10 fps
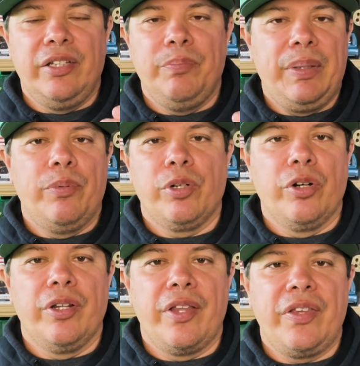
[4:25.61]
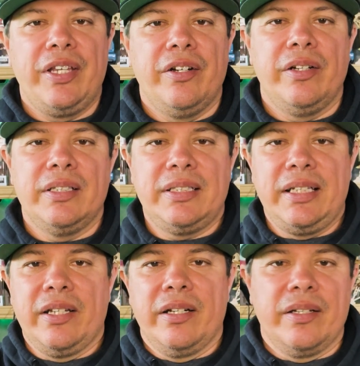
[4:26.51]
and people would go to the theater and
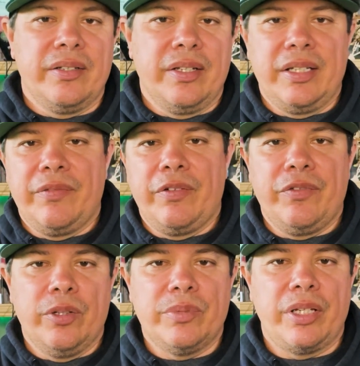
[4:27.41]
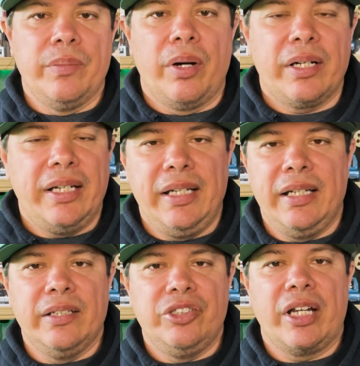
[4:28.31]
see the different films on the
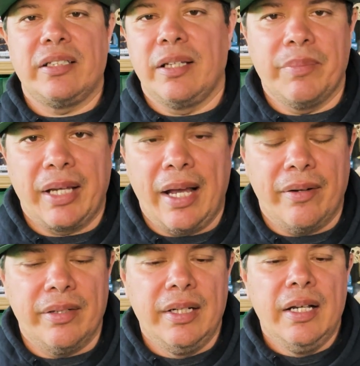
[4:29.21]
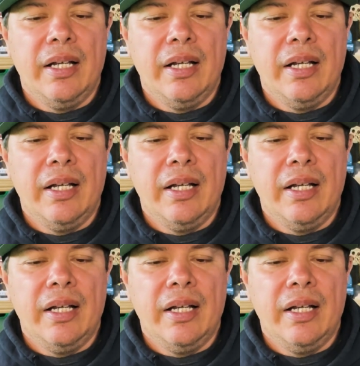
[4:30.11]
marquee and check something out.